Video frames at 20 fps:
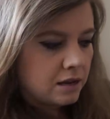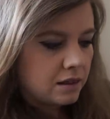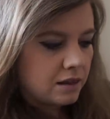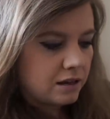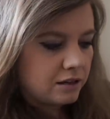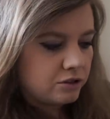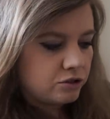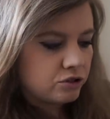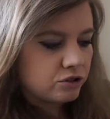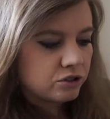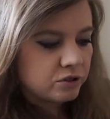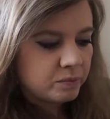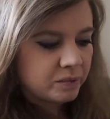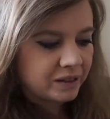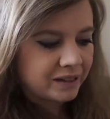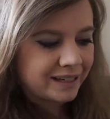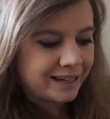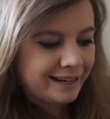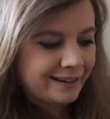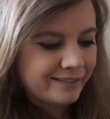they do
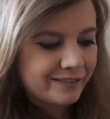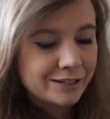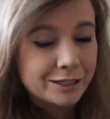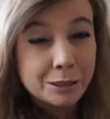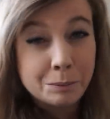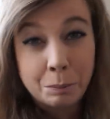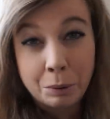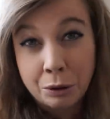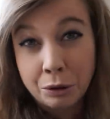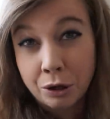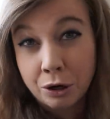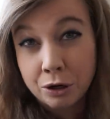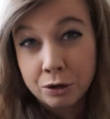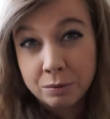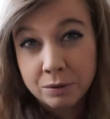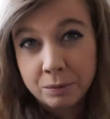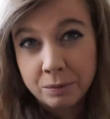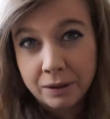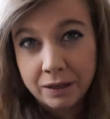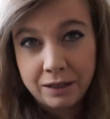believe it's
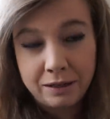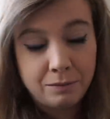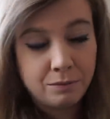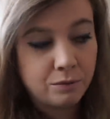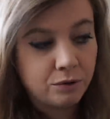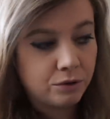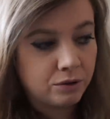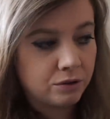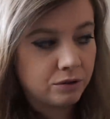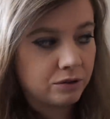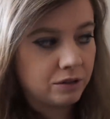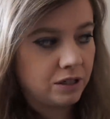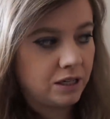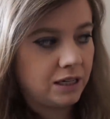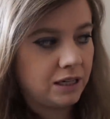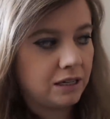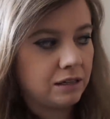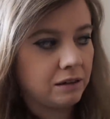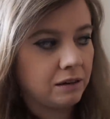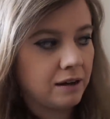probably more
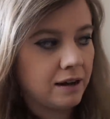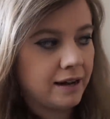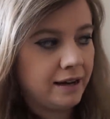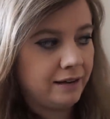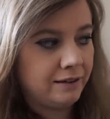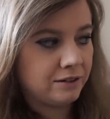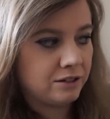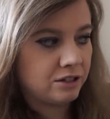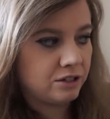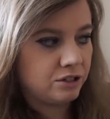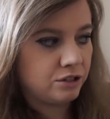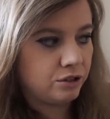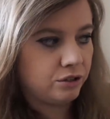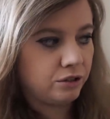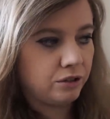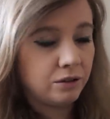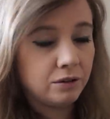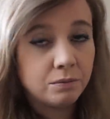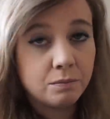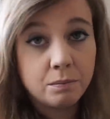inclined
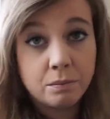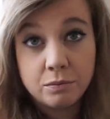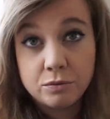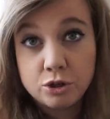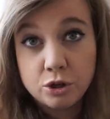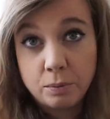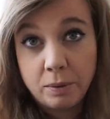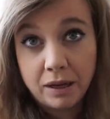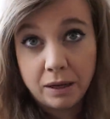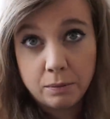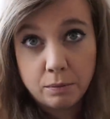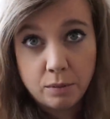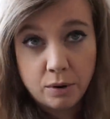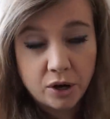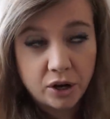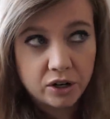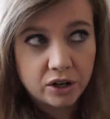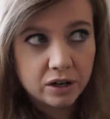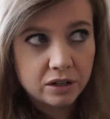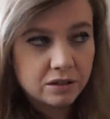to, to be a
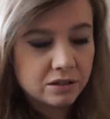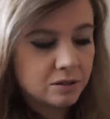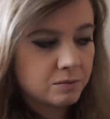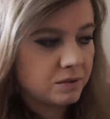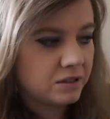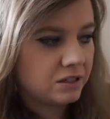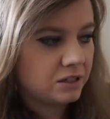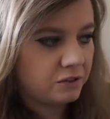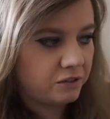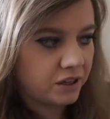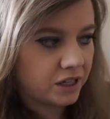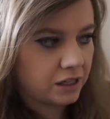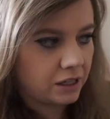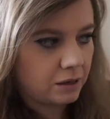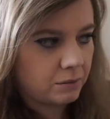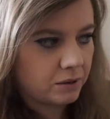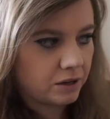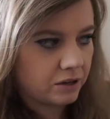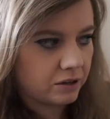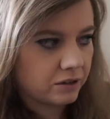murder,
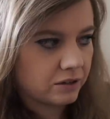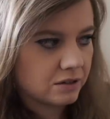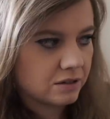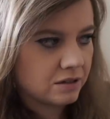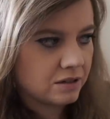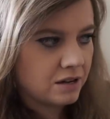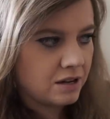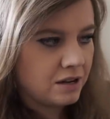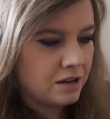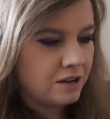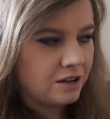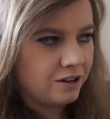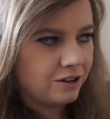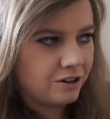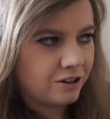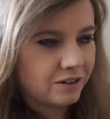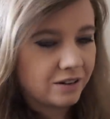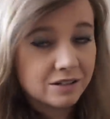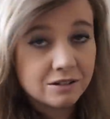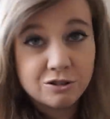specifically because,
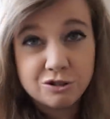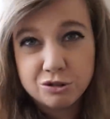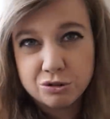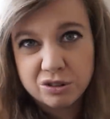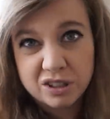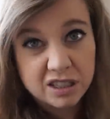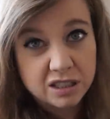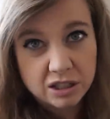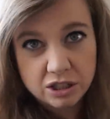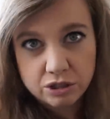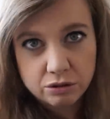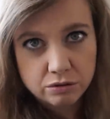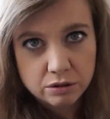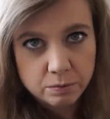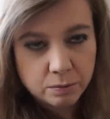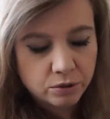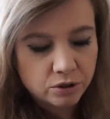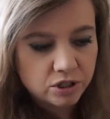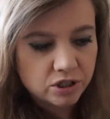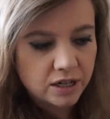you know, there's stories that she was
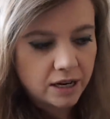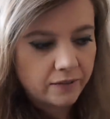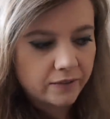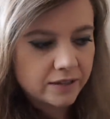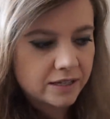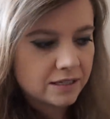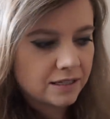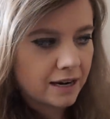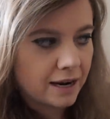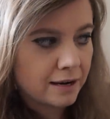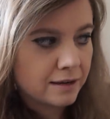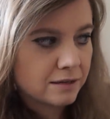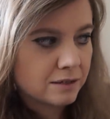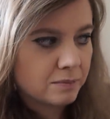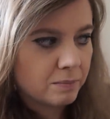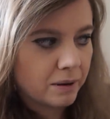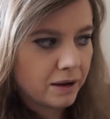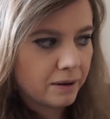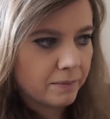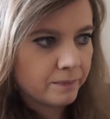pushed down the
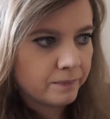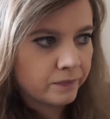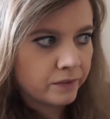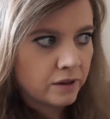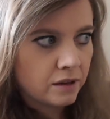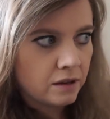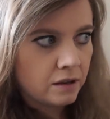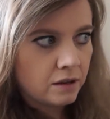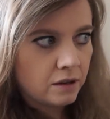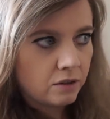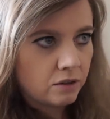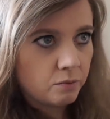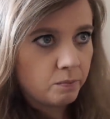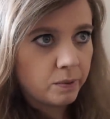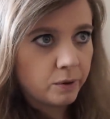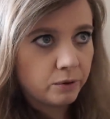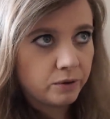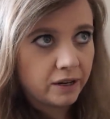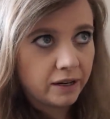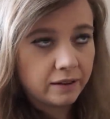stairs, but the
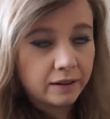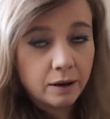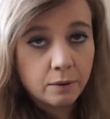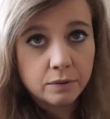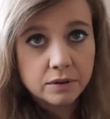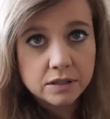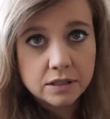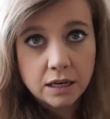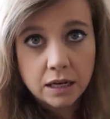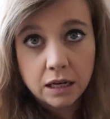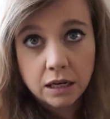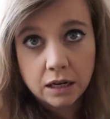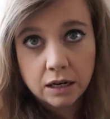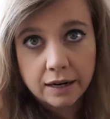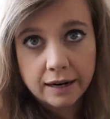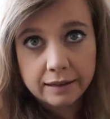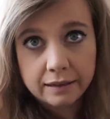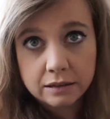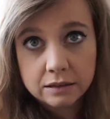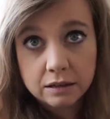building that was
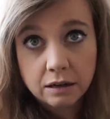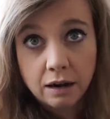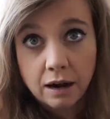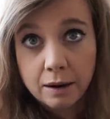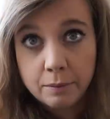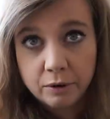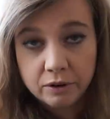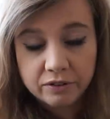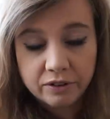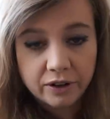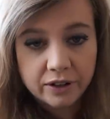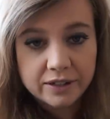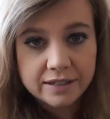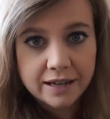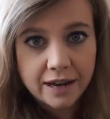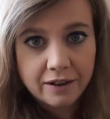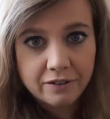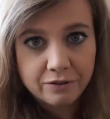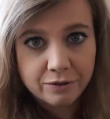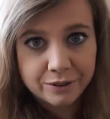here at the time of her
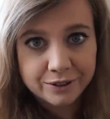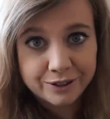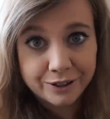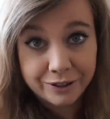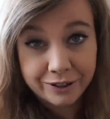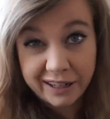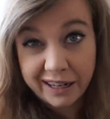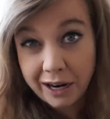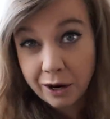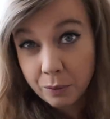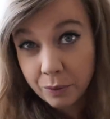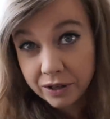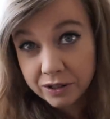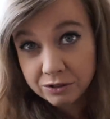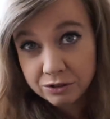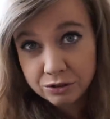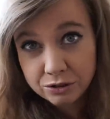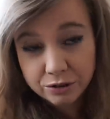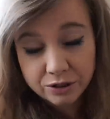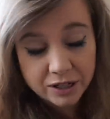death was only a
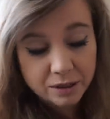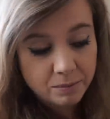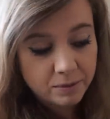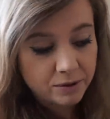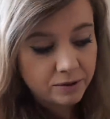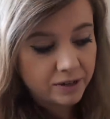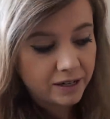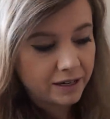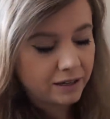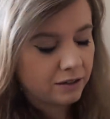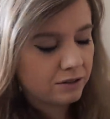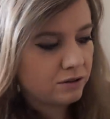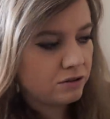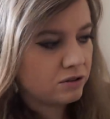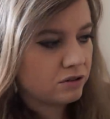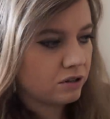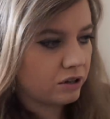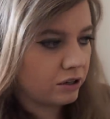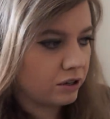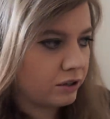one-story building,
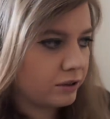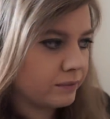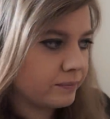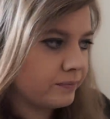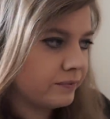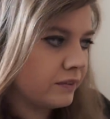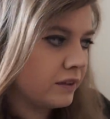so